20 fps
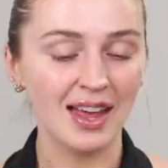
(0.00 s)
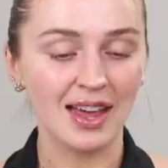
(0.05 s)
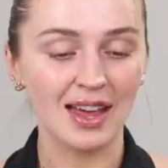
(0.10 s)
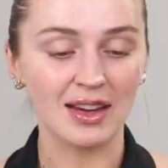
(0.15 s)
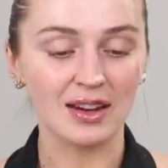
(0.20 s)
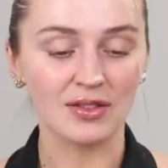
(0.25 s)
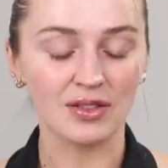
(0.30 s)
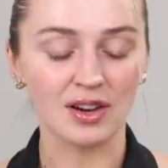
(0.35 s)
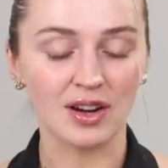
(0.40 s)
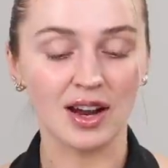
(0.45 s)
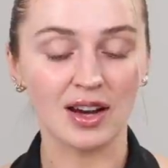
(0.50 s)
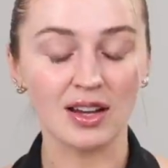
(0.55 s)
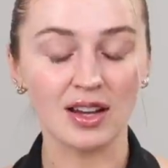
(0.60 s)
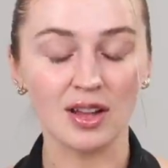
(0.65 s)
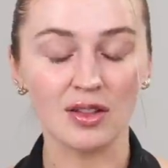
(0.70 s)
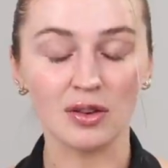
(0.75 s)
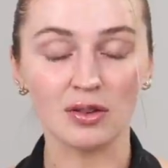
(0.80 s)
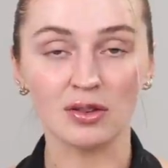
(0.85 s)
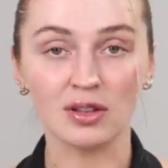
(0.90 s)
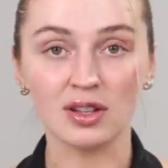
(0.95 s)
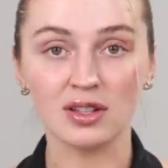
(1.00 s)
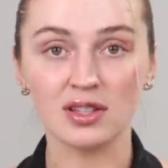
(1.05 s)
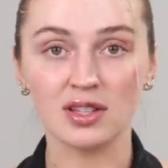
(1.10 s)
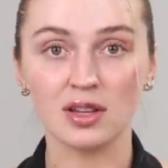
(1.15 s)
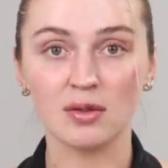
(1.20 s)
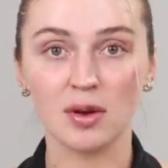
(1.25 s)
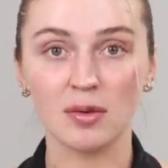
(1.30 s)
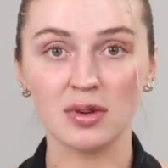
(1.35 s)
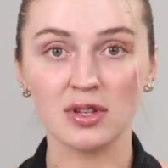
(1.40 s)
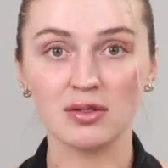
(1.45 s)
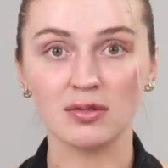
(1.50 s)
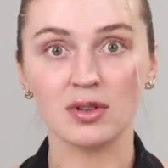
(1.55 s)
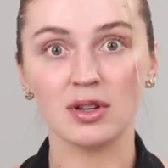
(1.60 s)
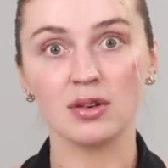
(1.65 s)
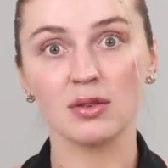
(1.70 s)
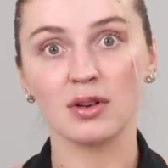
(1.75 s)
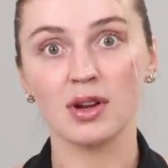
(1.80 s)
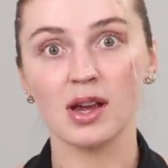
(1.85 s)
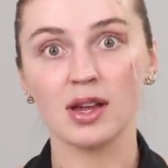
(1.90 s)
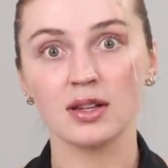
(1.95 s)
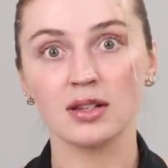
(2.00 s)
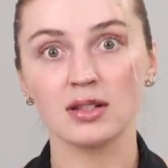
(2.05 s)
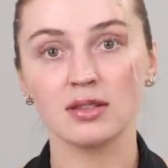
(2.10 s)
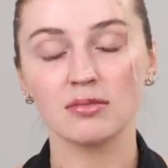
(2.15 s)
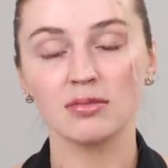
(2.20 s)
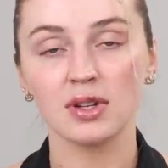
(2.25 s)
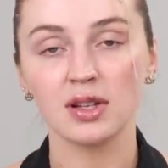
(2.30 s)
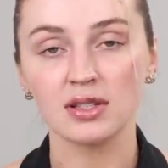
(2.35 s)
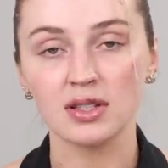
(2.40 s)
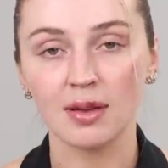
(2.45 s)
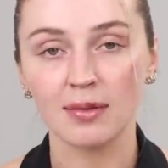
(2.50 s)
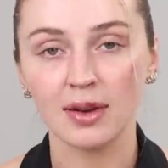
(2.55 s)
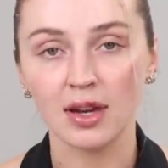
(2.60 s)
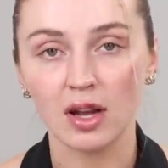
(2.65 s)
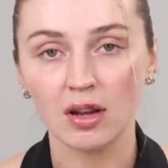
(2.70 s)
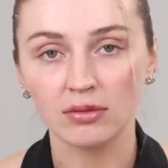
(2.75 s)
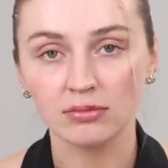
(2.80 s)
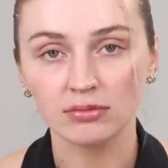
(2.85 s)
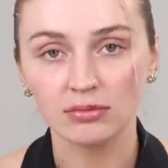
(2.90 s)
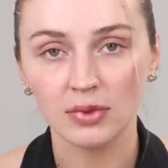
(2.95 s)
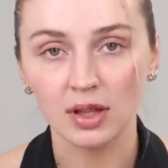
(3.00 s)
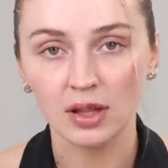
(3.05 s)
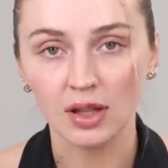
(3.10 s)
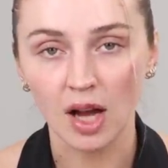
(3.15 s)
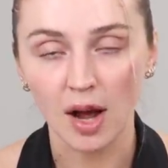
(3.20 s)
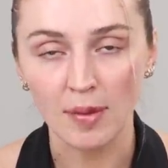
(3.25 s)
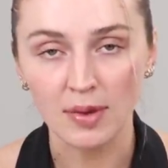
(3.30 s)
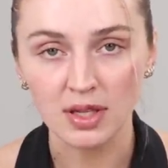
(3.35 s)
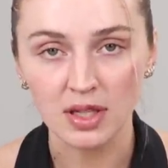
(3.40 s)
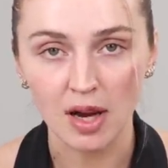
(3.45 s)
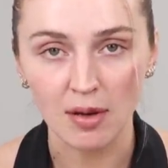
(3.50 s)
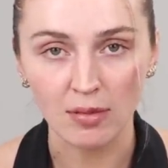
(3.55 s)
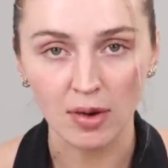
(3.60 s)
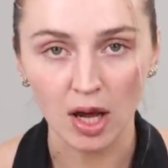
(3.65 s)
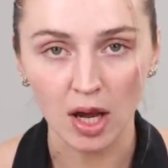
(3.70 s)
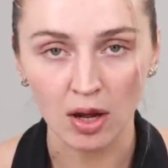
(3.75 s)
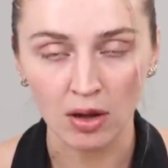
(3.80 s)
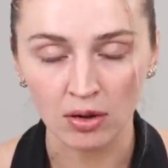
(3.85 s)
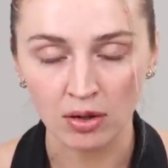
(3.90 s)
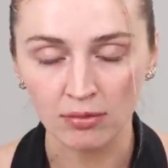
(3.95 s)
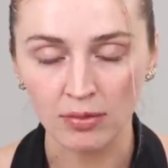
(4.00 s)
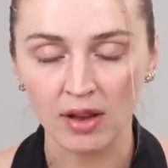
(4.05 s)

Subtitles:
And if there are any other looks that you want me to recreate, please let me know in the comments down below.